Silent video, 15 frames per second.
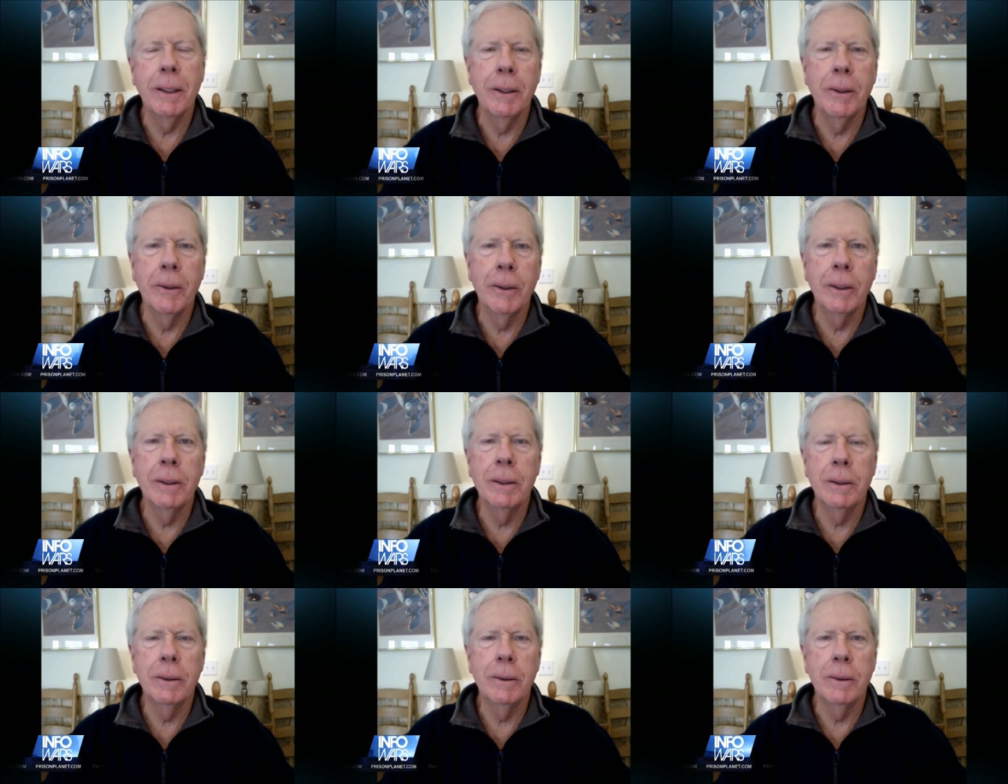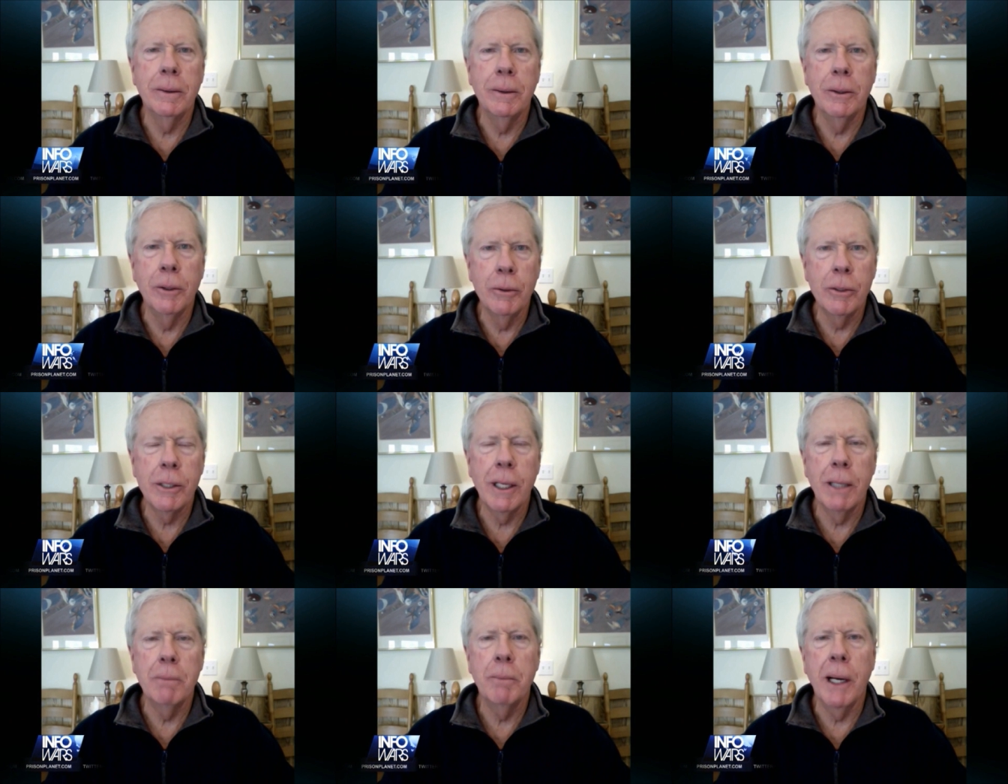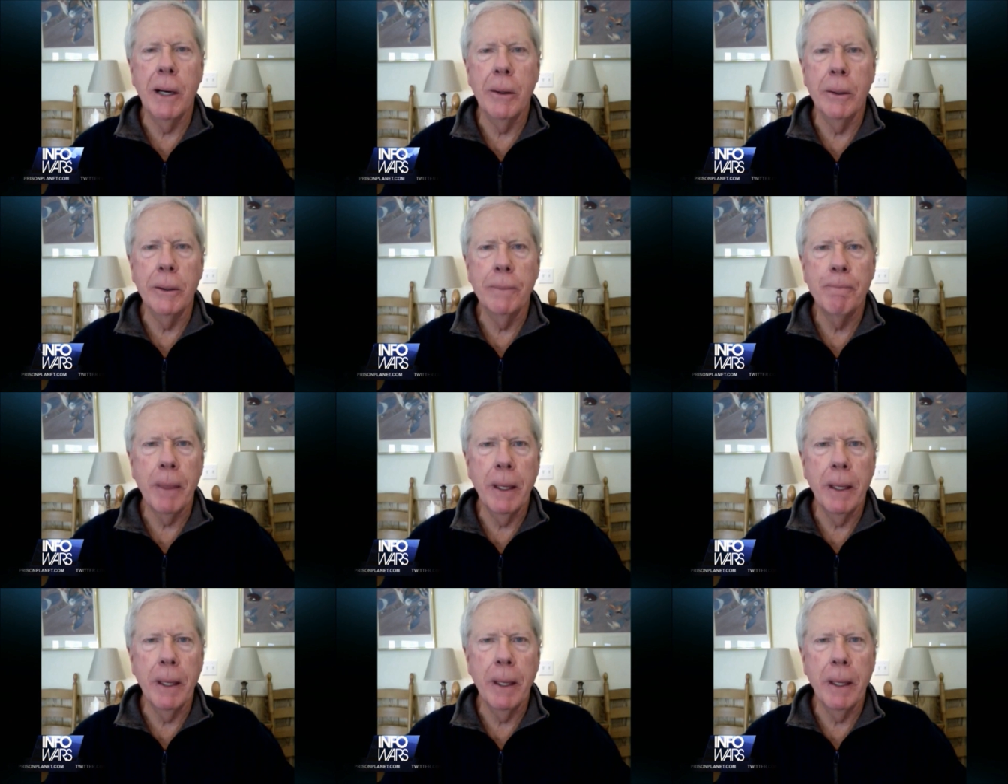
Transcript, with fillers: going to use that power